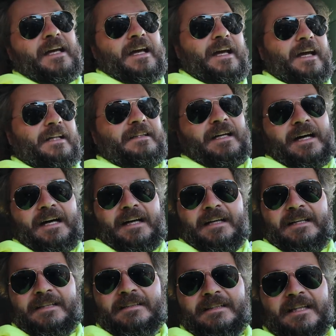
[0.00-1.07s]
And uh,
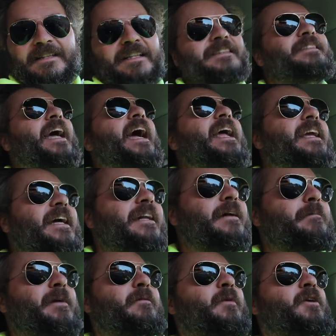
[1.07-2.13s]
nothing taken.
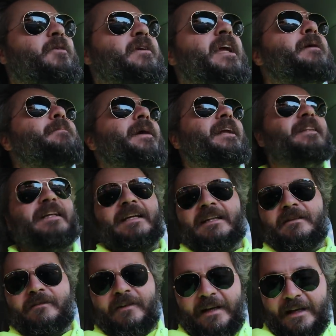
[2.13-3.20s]
I mean, we don't keep anything
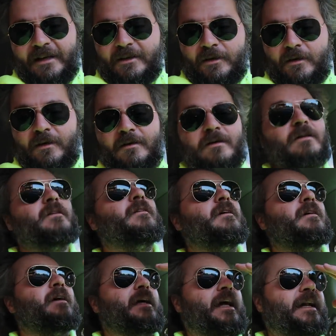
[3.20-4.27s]
in the vehicle.
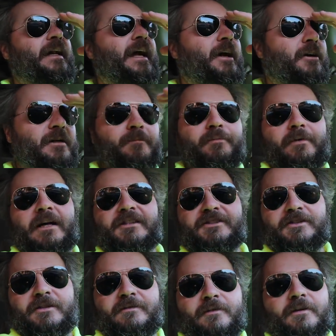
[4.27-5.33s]
I got an air
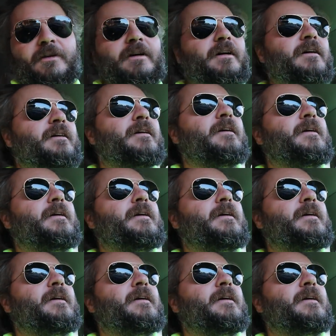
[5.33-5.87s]
compressor for a,